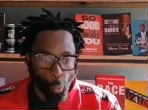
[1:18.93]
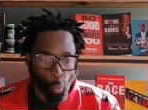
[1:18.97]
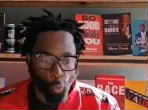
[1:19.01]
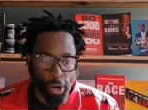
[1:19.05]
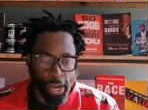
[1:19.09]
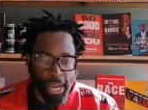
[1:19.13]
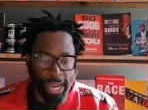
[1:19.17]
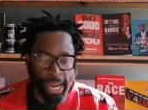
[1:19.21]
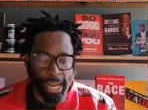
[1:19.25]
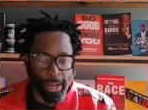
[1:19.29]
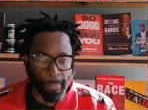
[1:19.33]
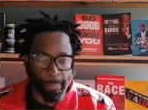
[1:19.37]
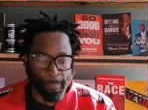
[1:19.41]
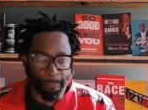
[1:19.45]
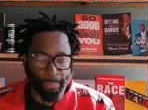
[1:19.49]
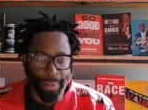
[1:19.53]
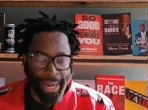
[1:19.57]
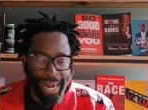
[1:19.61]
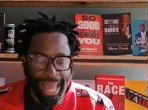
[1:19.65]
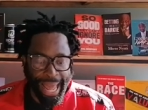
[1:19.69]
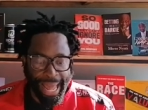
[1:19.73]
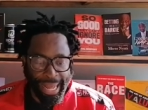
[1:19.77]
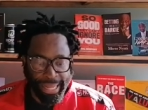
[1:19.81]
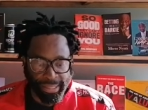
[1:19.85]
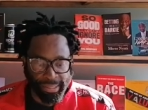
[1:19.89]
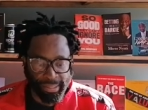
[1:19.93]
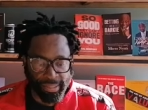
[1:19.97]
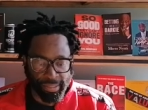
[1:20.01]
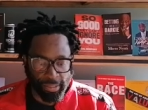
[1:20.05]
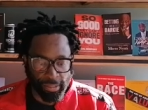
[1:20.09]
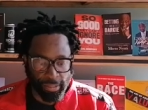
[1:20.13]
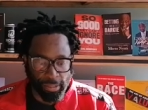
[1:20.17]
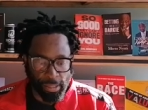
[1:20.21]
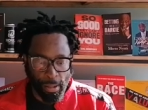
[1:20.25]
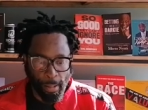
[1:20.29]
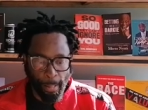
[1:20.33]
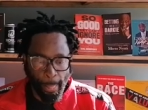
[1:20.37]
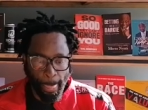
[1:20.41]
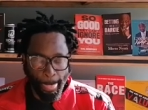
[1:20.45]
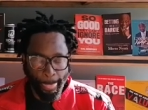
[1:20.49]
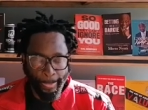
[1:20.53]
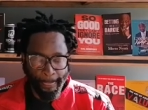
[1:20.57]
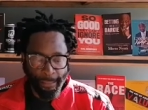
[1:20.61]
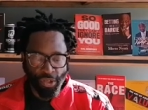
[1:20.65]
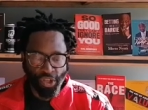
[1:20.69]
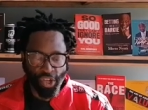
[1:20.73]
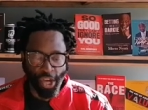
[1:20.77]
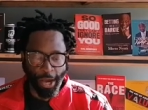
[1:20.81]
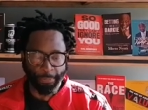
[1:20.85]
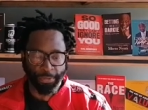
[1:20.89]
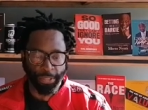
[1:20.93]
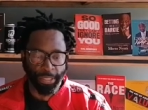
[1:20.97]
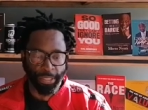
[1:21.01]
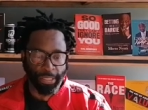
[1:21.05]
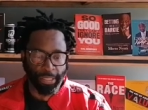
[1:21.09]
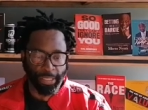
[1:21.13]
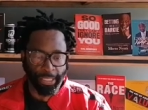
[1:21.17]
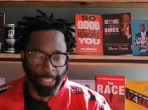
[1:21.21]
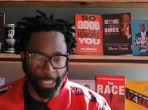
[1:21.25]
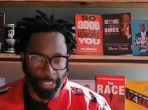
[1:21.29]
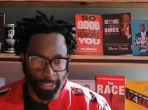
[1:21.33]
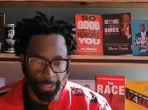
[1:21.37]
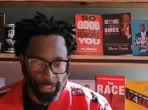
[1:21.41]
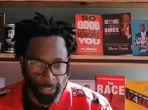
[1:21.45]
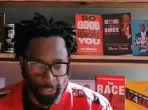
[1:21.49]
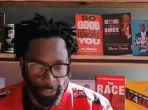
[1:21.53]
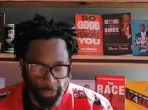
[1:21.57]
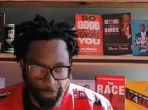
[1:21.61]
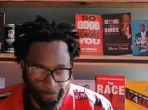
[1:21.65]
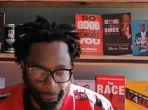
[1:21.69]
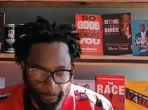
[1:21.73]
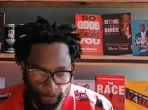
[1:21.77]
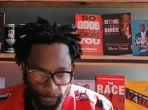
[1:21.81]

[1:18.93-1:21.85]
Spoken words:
We Blacks, chapter 6.